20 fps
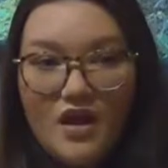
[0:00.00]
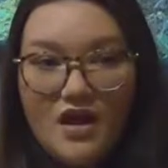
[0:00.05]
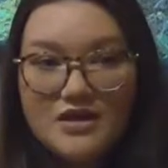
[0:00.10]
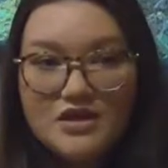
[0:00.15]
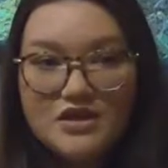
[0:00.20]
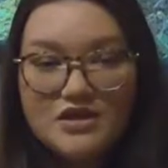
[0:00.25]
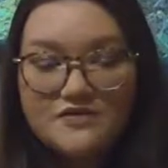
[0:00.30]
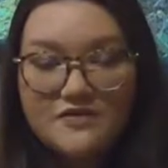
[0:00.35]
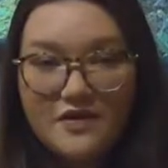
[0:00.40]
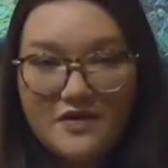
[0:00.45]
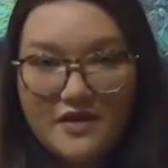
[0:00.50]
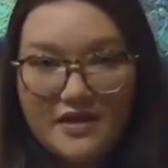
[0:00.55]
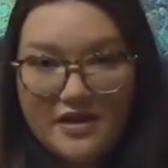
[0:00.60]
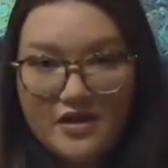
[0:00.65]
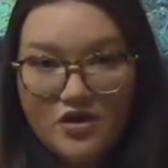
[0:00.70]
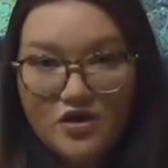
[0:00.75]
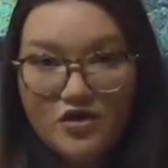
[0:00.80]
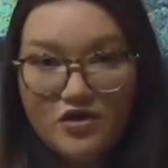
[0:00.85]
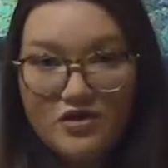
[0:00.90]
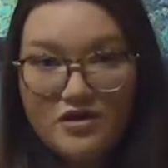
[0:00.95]
I just felt like
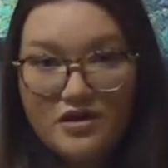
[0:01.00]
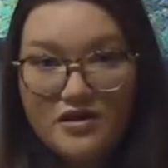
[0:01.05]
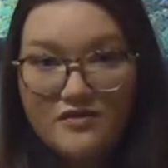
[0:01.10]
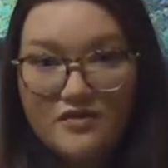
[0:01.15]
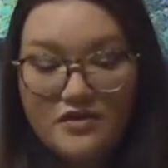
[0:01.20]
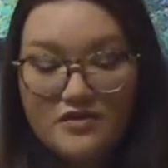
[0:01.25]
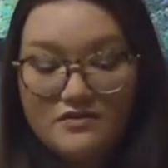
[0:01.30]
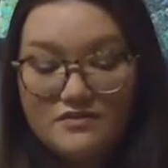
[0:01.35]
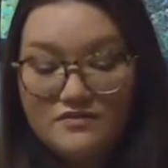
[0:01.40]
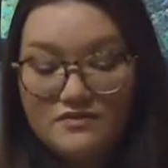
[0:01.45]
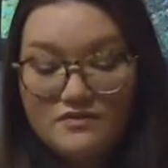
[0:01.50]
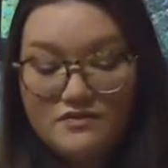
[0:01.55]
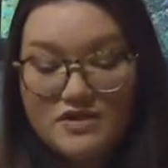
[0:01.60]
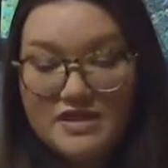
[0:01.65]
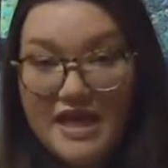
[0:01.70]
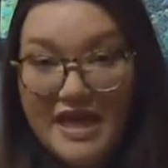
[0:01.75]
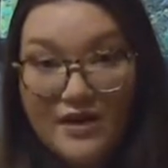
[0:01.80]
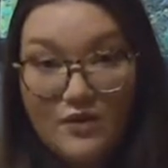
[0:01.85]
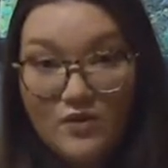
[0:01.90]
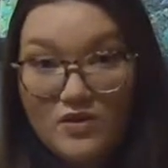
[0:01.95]
I couldn't even
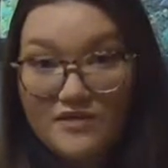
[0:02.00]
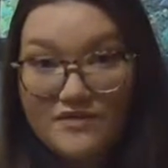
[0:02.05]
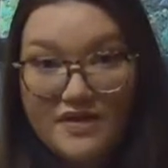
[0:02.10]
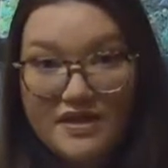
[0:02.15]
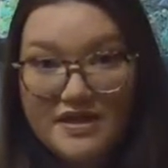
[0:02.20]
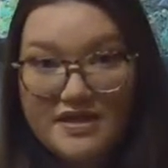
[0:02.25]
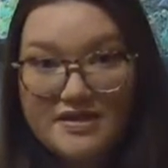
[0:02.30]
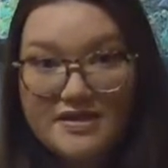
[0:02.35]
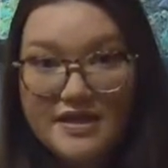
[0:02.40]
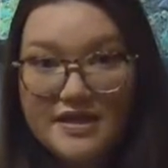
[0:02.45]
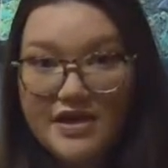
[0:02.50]
take one of these.